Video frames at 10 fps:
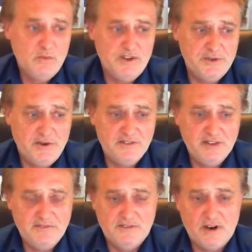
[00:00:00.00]
We do
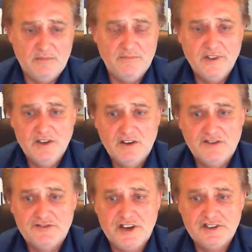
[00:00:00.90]
everything from
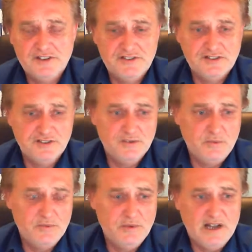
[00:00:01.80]
construction
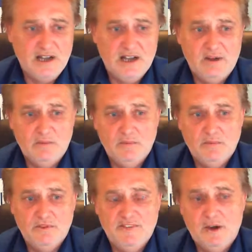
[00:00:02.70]
to
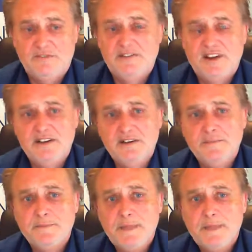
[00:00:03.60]
we've helped funded